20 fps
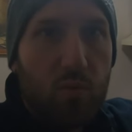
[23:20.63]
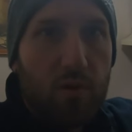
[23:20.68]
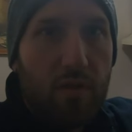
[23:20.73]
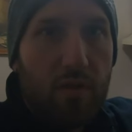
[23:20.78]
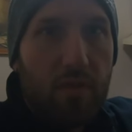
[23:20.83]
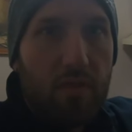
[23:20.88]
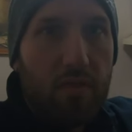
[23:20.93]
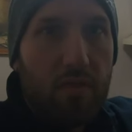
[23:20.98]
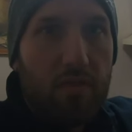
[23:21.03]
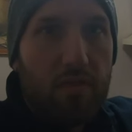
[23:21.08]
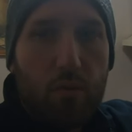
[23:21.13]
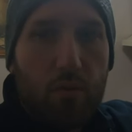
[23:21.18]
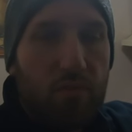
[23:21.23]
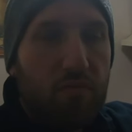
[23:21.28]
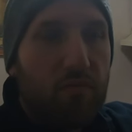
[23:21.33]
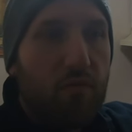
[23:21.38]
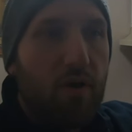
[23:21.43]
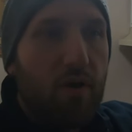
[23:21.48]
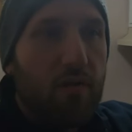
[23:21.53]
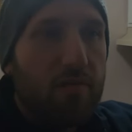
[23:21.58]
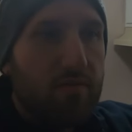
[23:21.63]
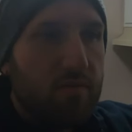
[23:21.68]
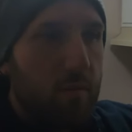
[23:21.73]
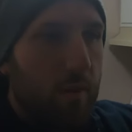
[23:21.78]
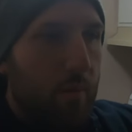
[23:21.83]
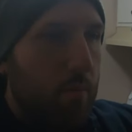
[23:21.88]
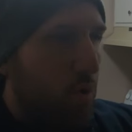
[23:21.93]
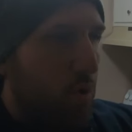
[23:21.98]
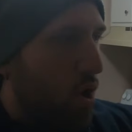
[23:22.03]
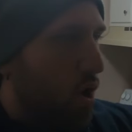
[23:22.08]
with friends and my
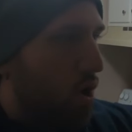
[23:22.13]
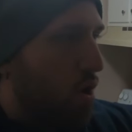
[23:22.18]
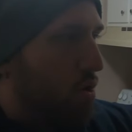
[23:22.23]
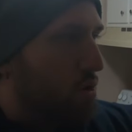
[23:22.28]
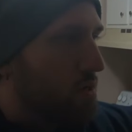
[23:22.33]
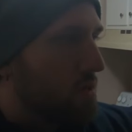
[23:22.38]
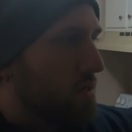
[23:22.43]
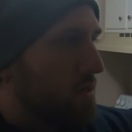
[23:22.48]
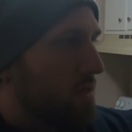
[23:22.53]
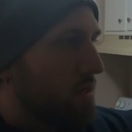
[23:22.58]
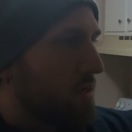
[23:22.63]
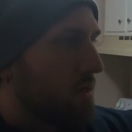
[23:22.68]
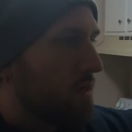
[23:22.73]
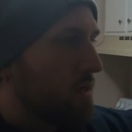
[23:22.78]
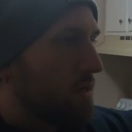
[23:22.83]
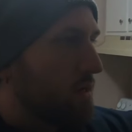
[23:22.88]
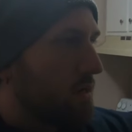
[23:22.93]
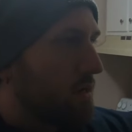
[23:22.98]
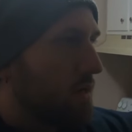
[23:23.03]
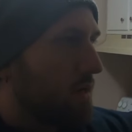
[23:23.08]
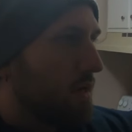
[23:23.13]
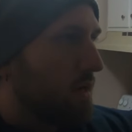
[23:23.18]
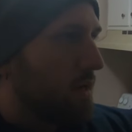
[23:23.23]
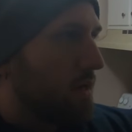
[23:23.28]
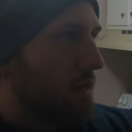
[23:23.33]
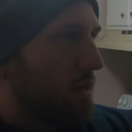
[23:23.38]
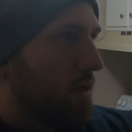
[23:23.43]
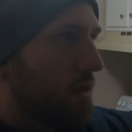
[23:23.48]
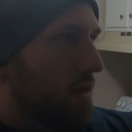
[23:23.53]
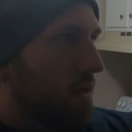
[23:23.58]
bro
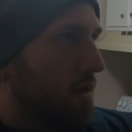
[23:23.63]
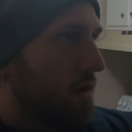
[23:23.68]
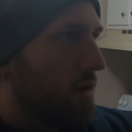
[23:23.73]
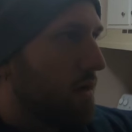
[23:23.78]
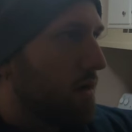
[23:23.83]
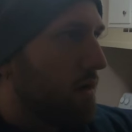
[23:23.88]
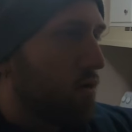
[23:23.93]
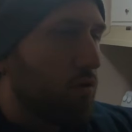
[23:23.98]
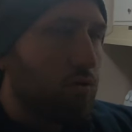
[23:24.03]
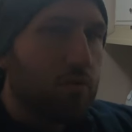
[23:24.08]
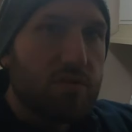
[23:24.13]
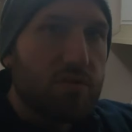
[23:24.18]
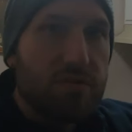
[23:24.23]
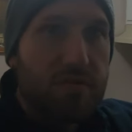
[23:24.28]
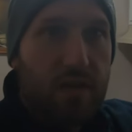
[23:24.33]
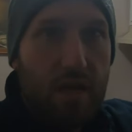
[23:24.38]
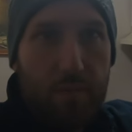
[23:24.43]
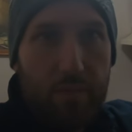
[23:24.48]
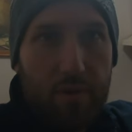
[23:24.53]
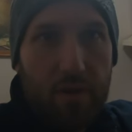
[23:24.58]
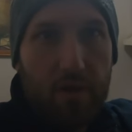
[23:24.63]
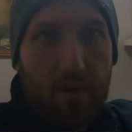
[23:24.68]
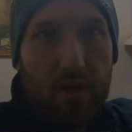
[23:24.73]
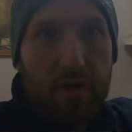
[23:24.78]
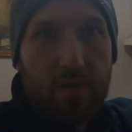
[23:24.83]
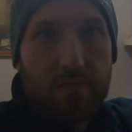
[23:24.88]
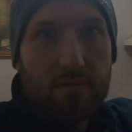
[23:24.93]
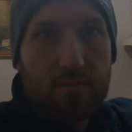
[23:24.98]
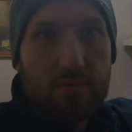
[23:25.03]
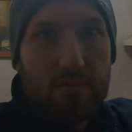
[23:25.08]
and our old stomping
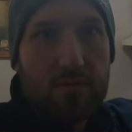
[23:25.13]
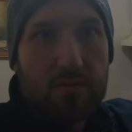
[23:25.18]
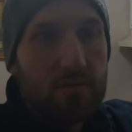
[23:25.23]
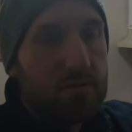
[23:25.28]
grounds.